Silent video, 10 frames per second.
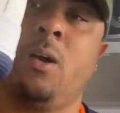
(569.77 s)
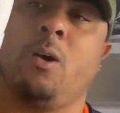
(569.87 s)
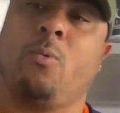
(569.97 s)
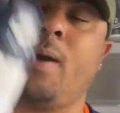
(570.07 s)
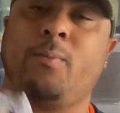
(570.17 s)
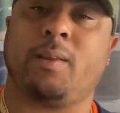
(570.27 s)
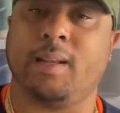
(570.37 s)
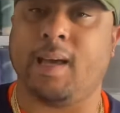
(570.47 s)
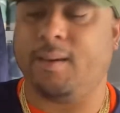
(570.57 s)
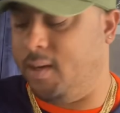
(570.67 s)
white with the
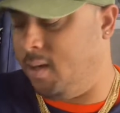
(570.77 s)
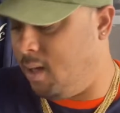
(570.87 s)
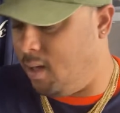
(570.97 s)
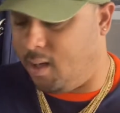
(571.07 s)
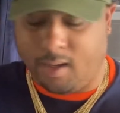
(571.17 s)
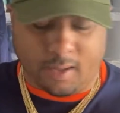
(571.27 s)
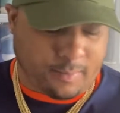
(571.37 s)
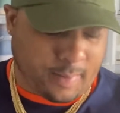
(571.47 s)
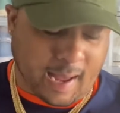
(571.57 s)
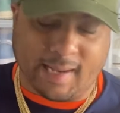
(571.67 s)
navy. I